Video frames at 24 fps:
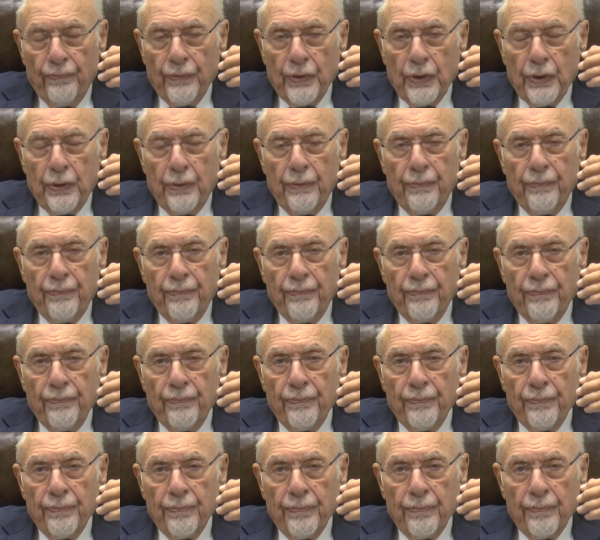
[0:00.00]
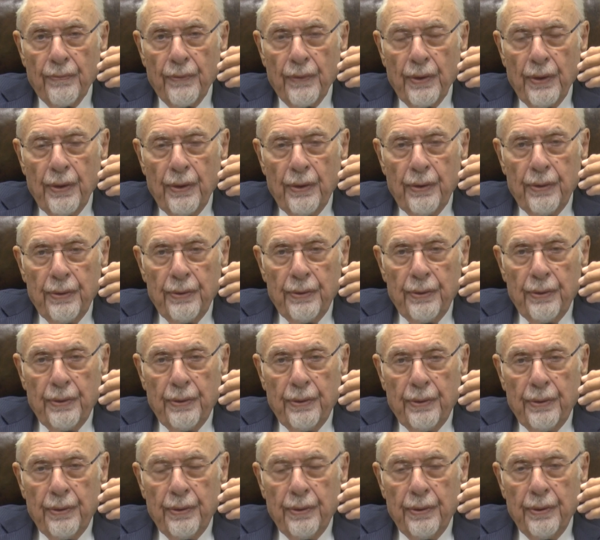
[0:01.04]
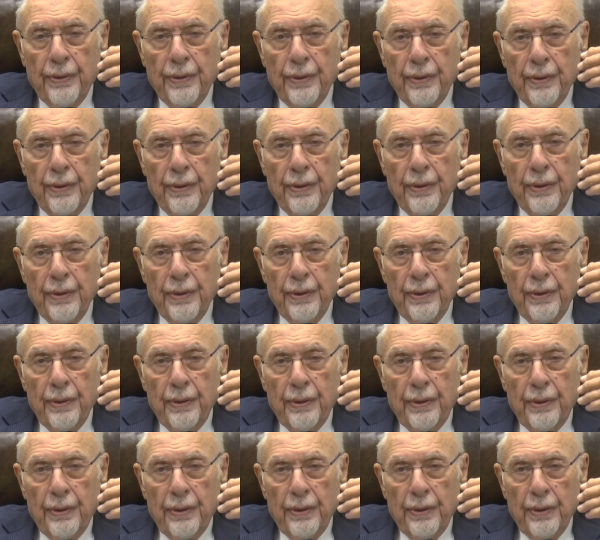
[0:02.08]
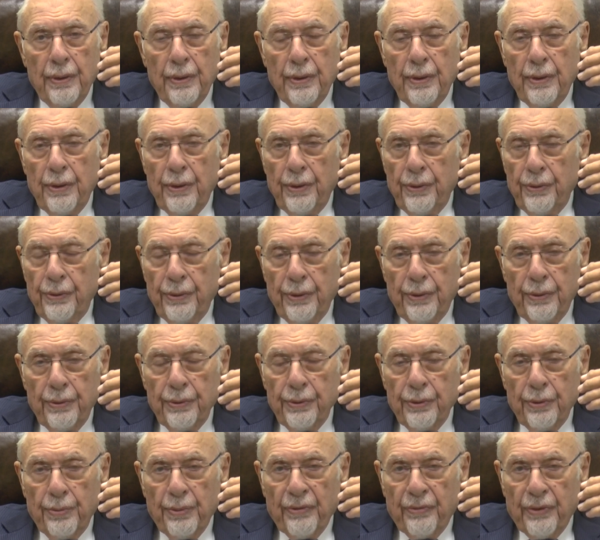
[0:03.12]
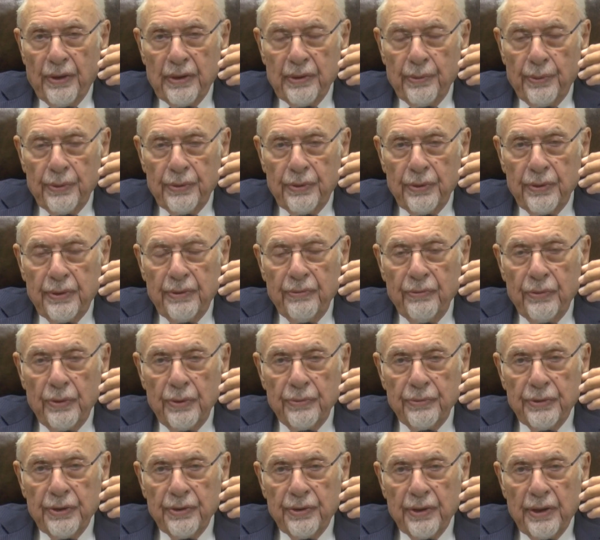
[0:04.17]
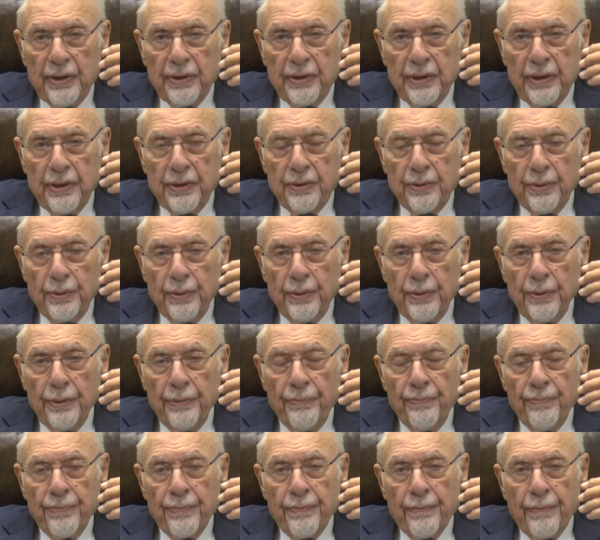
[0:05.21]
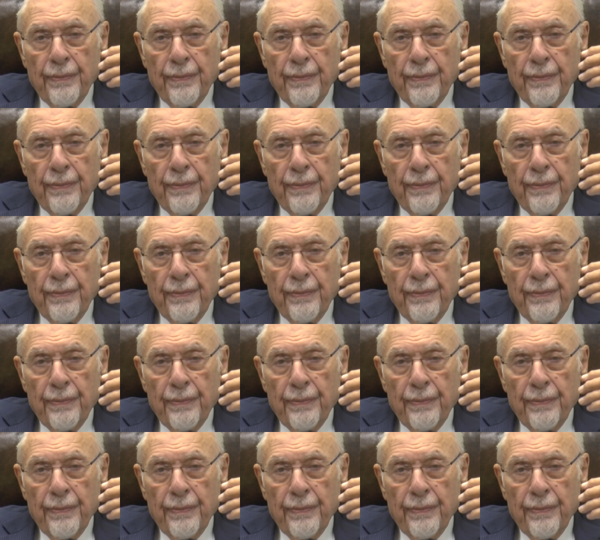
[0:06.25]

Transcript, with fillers: Uh, no. no. to give evidence or no? No, my father was not involved in that at all.